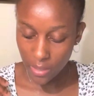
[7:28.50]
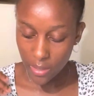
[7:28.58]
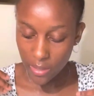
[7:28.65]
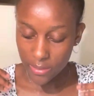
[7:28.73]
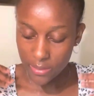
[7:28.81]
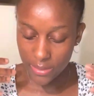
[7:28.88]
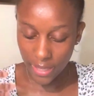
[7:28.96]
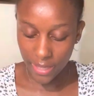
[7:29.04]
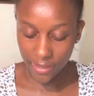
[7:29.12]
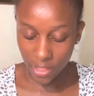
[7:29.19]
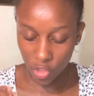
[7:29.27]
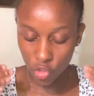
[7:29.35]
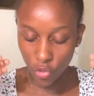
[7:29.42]
saying
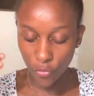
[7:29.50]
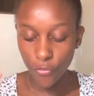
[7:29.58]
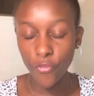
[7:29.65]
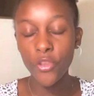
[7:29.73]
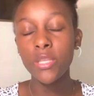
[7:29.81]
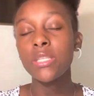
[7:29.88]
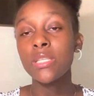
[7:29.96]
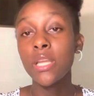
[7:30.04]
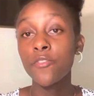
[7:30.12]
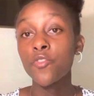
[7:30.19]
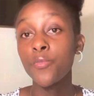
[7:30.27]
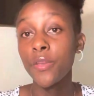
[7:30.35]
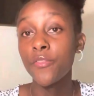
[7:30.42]
that you're fit enough
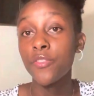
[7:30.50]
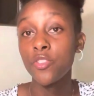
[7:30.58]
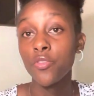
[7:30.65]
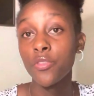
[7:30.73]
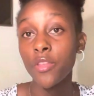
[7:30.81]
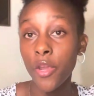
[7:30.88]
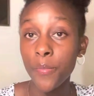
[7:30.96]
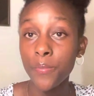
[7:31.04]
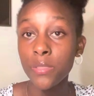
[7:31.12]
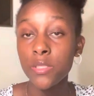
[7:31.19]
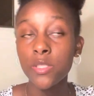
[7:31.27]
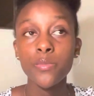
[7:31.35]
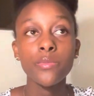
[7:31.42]
to be a
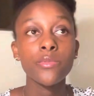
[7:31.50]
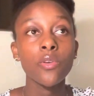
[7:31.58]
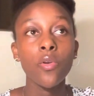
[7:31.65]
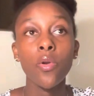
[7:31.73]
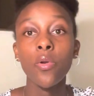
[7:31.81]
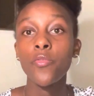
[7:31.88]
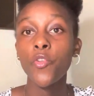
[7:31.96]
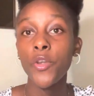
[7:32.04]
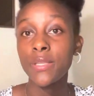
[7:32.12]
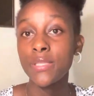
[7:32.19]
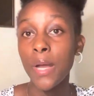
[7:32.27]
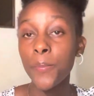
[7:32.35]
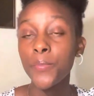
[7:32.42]
physiotherapist. So for
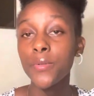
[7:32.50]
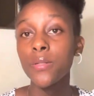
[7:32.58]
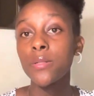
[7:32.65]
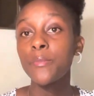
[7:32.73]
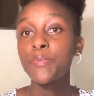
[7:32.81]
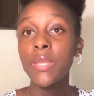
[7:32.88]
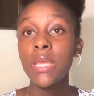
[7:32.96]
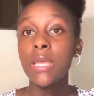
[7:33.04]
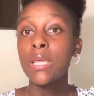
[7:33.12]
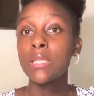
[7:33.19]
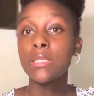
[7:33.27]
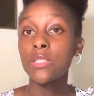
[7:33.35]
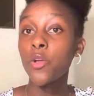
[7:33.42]
example,
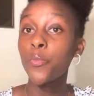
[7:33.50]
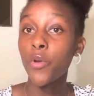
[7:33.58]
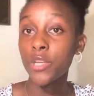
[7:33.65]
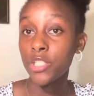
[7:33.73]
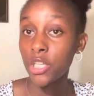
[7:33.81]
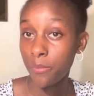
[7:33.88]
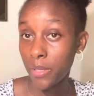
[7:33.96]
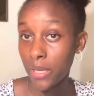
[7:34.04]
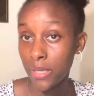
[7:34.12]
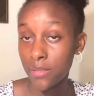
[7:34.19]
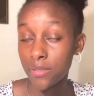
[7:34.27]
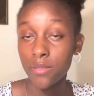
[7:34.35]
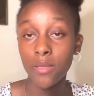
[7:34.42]
this is not body shaming,
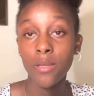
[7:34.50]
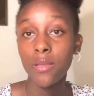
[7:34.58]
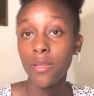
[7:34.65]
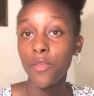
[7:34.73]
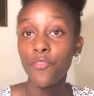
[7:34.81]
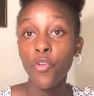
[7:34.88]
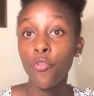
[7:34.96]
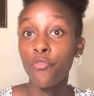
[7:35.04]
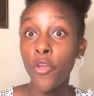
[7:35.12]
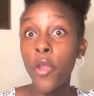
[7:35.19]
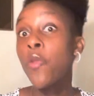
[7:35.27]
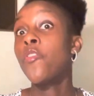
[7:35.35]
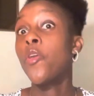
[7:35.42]
guys. If you're
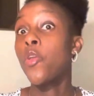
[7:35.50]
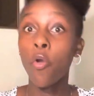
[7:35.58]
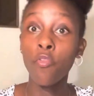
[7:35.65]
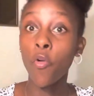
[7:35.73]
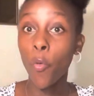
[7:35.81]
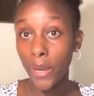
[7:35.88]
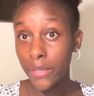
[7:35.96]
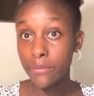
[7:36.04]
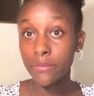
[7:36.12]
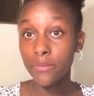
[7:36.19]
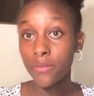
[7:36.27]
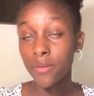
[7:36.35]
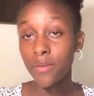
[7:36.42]
very, very overweight
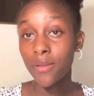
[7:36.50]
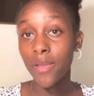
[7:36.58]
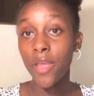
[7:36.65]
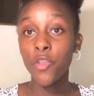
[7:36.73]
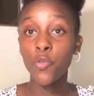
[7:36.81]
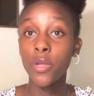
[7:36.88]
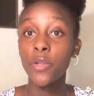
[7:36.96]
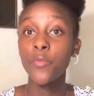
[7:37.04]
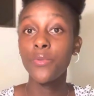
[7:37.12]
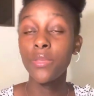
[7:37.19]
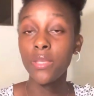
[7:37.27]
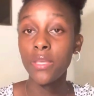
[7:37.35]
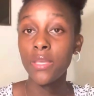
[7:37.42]
and you want to
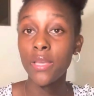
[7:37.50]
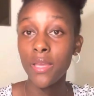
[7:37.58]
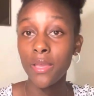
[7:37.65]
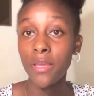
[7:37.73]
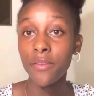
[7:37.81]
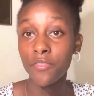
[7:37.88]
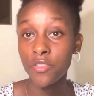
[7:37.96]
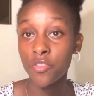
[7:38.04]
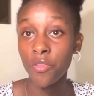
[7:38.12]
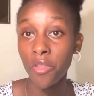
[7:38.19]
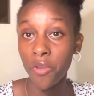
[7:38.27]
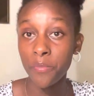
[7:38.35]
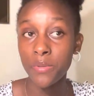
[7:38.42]
be a
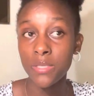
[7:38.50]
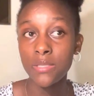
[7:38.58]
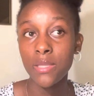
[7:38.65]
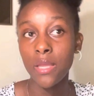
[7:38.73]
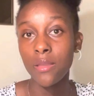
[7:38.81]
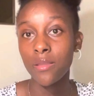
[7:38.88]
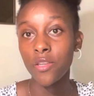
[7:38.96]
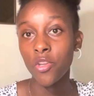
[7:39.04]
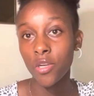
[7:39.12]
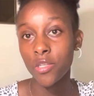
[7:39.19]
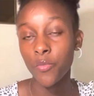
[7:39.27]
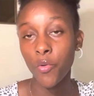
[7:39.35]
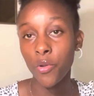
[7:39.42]
physiotherapist, then the
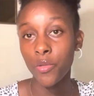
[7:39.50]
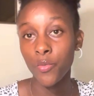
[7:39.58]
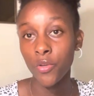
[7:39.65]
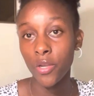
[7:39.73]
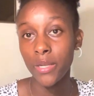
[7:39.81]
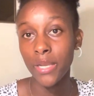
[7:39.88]
doctor probably will not